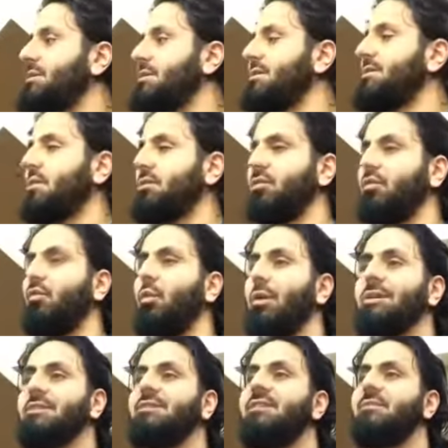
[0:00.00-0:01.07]
There's lots of
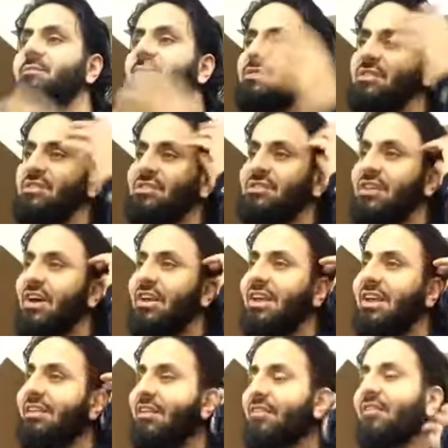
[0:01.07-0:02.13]
wisdoms
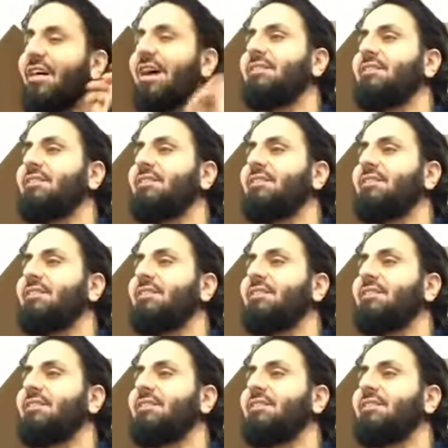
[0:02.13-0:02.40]
concerning the fact